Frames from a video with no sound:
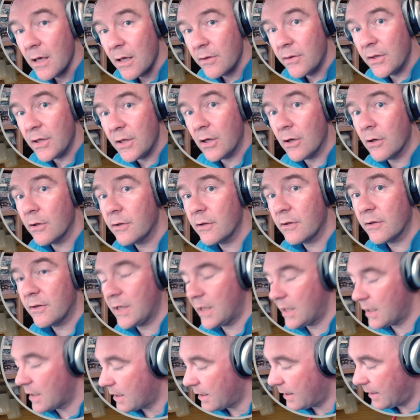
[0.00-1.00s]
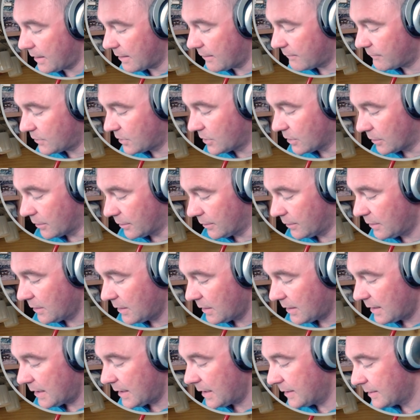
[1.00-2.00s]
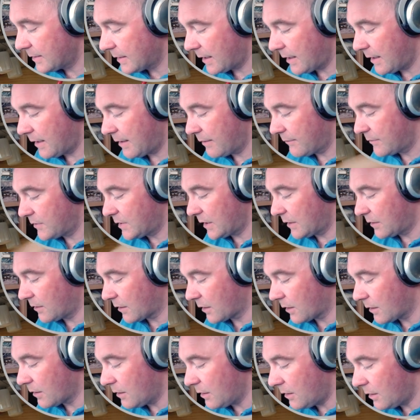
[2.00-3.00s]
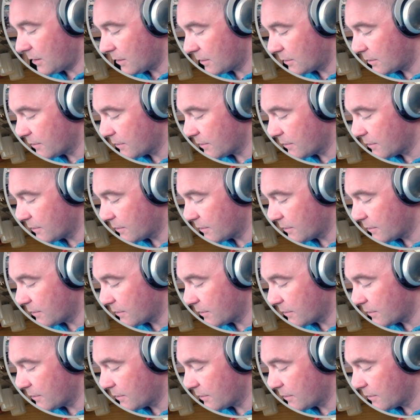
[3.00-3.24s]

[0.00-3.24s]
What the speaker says: The other thing I have done is I have set the clock